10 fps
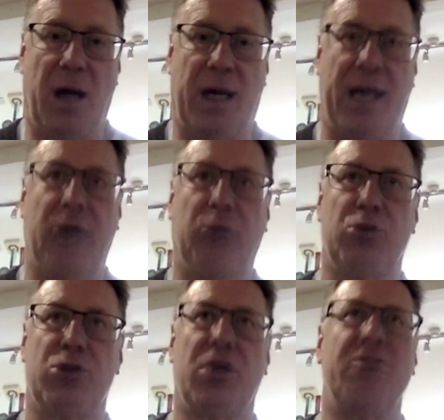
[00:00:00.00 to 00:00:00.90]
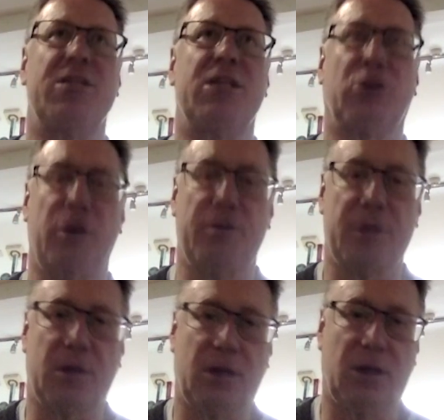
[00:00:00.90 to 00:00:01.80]
getting all the service
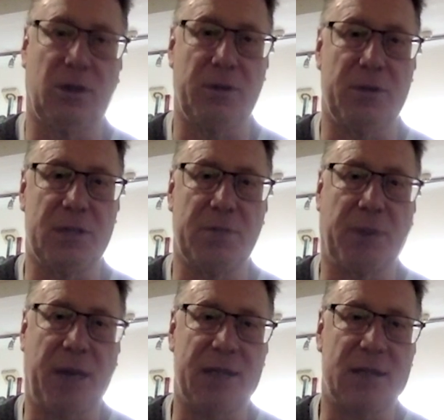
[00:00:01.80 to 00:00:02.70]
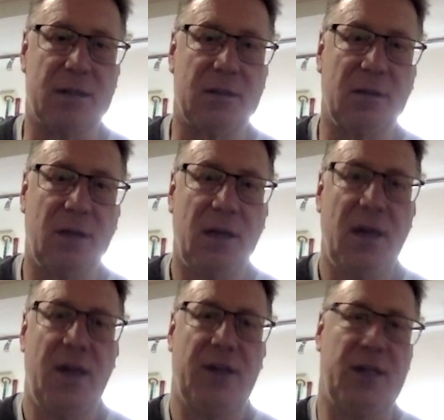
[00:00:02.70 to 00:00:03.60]
agreements in place and
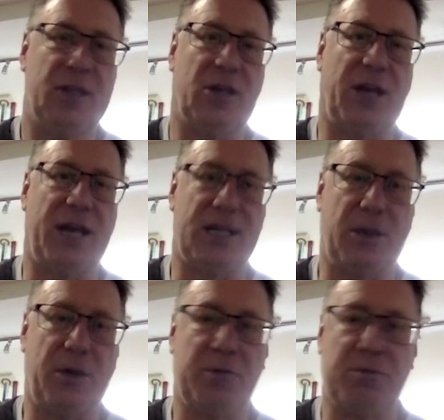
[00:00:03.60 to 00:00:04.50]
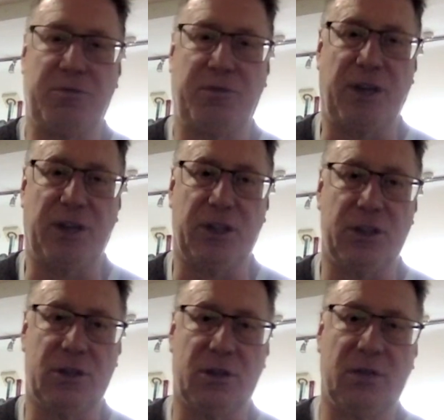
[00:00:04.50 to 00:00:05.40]
things like that, so it
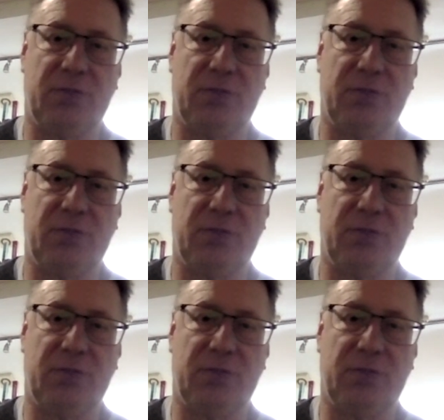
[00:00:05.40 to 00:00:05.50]
functions